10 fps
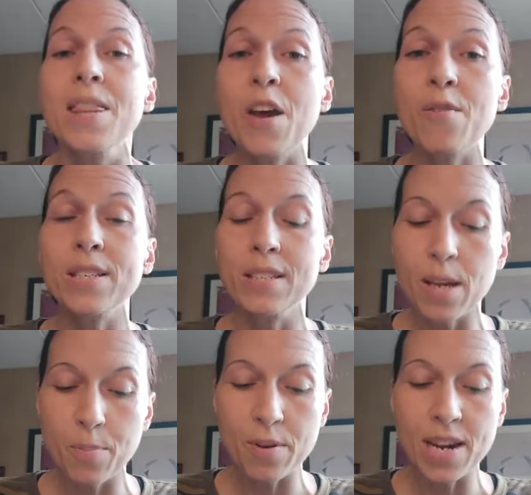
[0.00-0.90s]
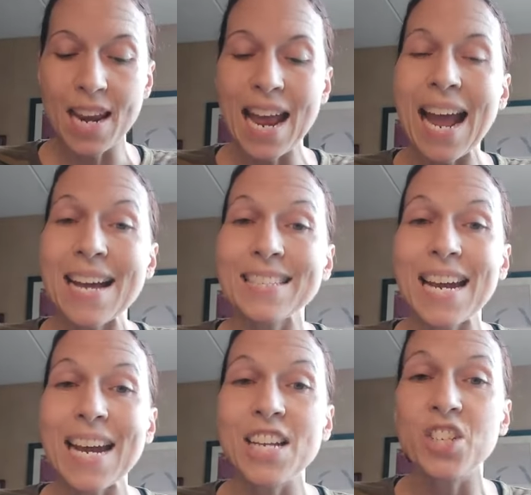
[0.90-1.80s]
there is liberty. And as
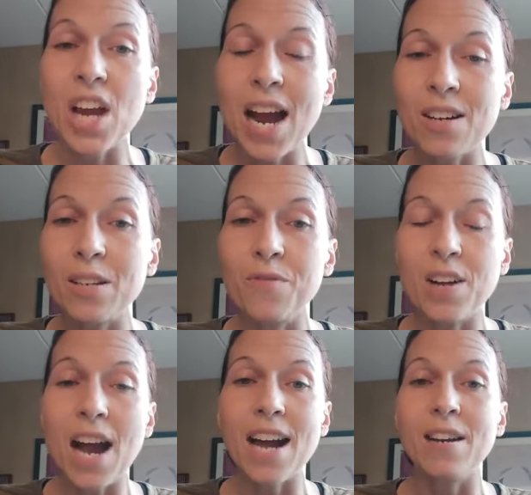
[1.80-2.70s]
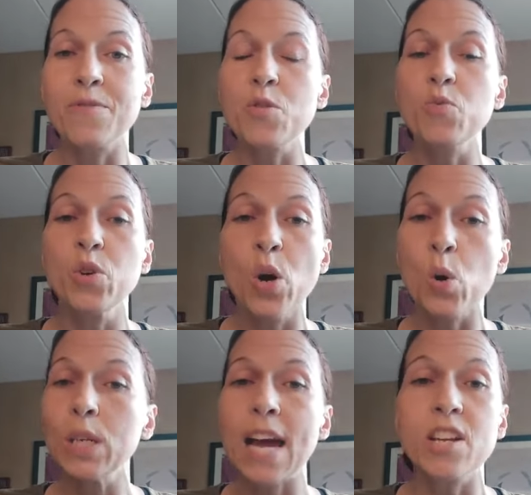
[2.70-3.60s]
a child of God, if you
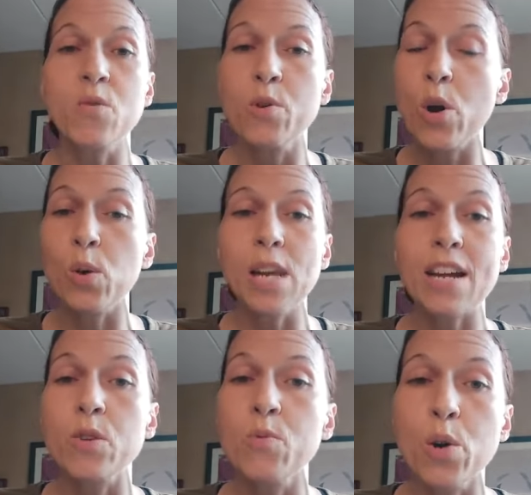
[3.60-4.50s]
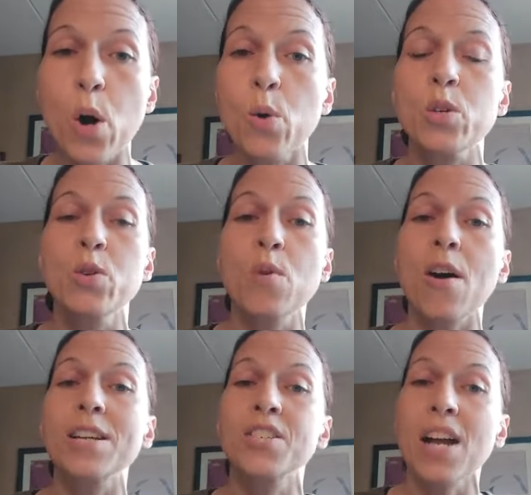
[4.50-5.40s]
know like you know like you know, you
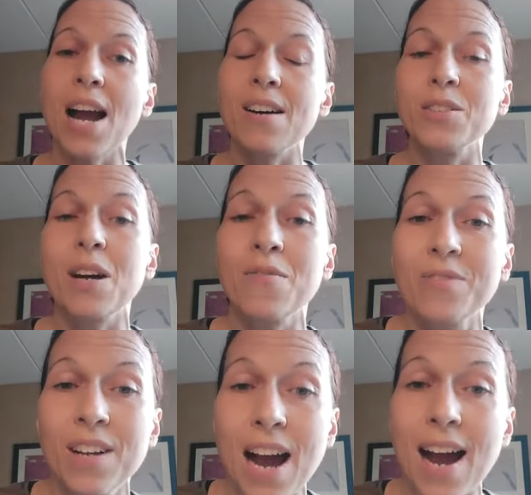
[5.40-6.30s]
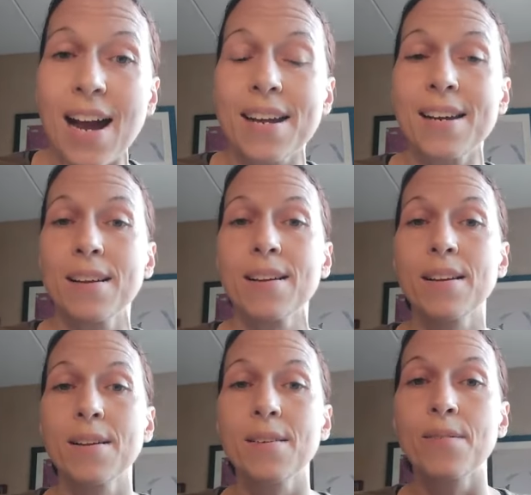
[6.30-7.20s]
are a child of God.
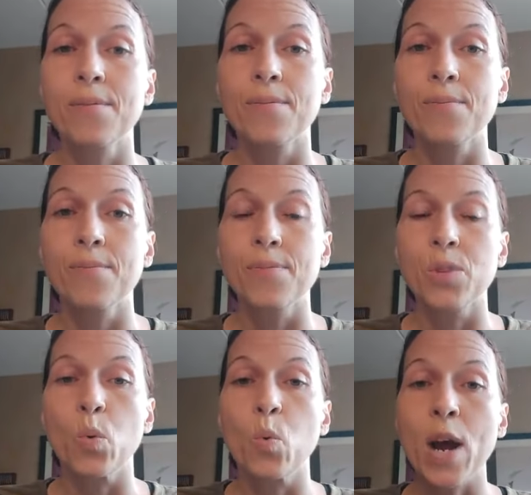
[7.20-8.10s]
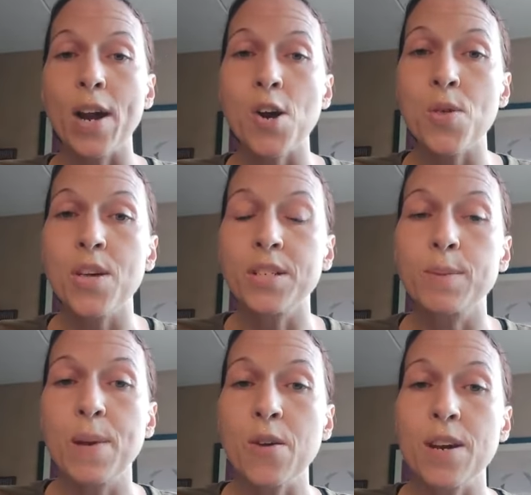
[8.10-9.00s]
Where the
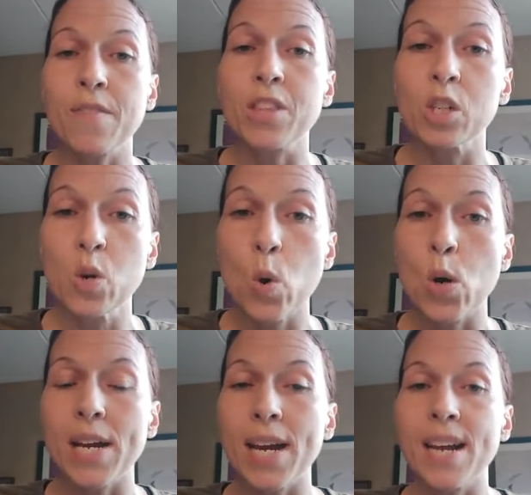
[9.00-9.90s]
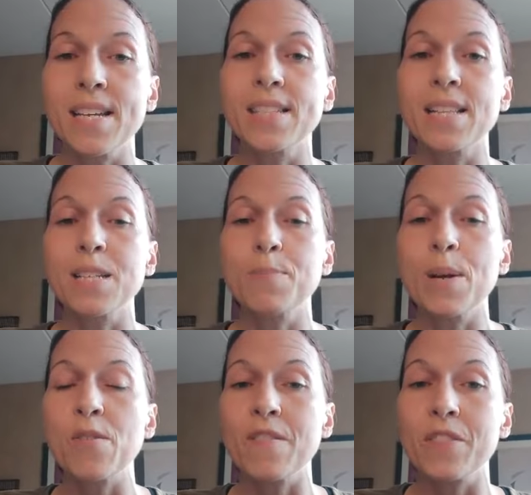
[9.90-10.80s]
Spirit of the Lord is and the
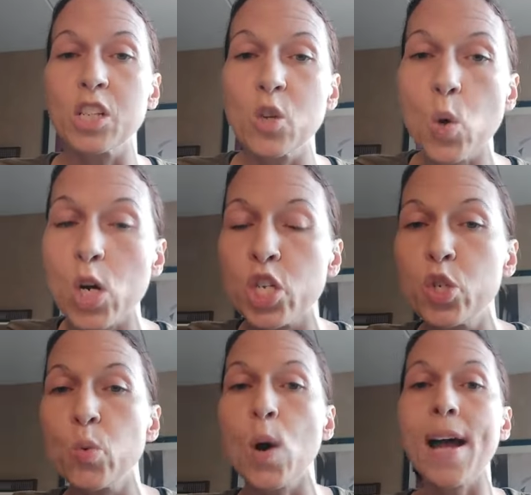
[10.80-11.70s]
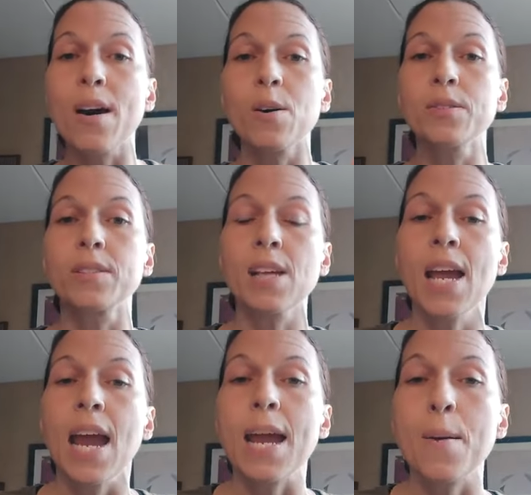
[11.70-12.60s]
Spirit of the Lord dwells
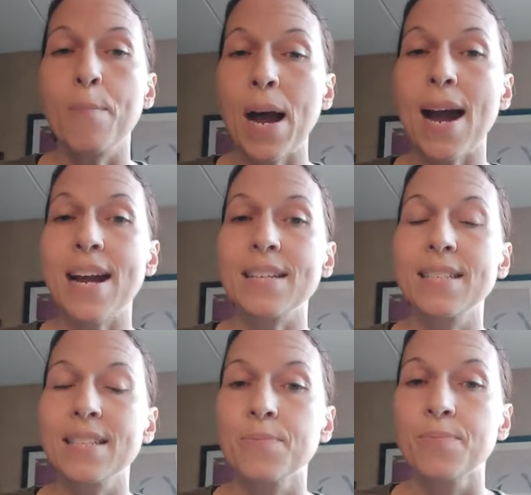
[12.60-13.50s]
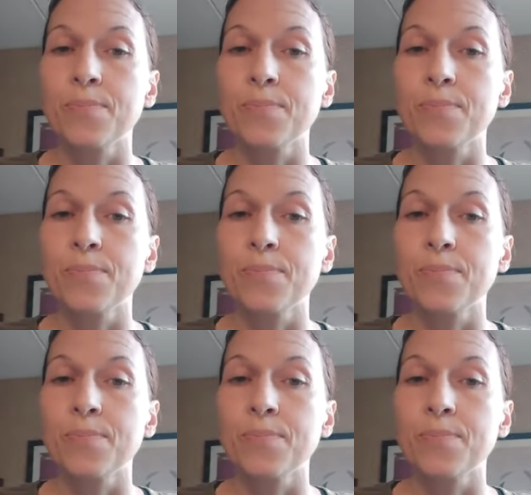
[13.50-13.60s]
and abides